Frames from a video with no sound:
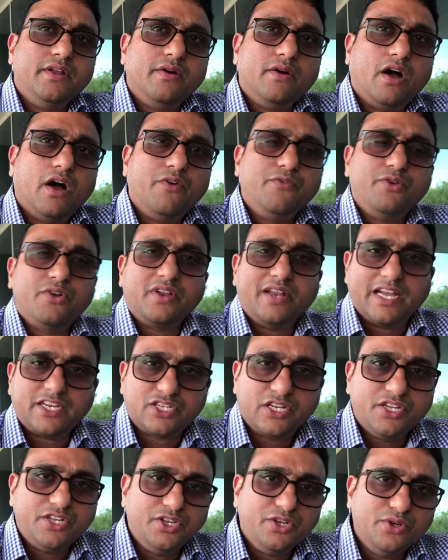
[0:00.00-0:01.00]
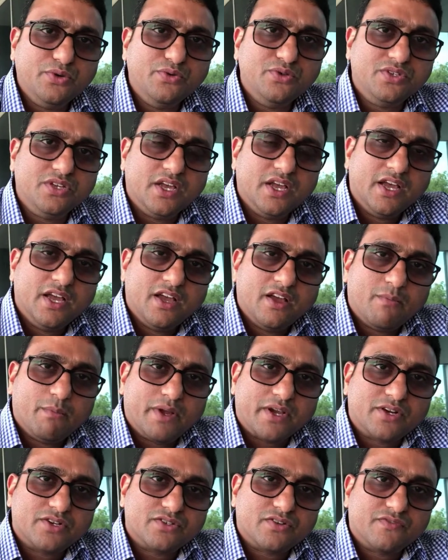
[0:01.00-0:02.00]
how you could actually use
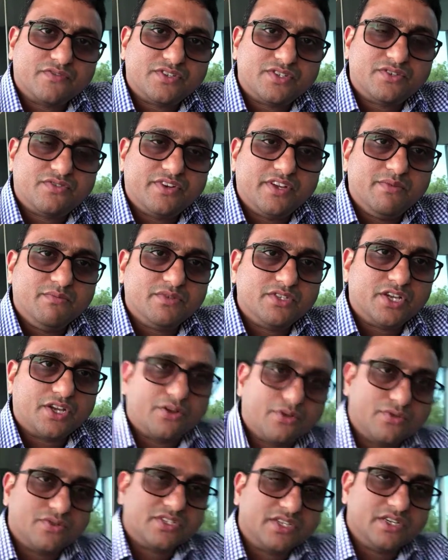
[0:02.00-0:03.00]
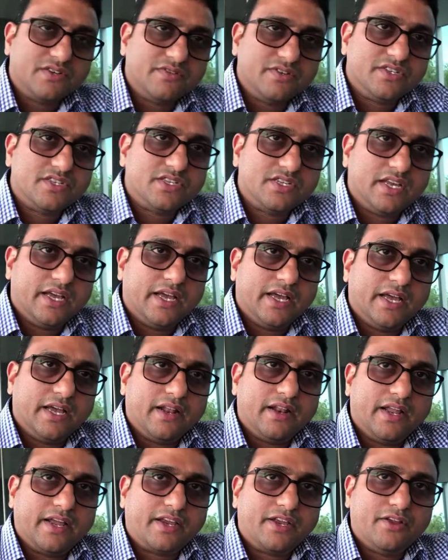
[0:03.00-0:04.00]
Microsoft Stream secure service
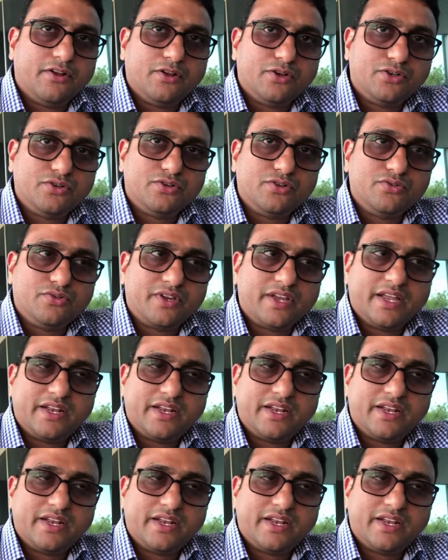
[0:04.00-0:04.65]
to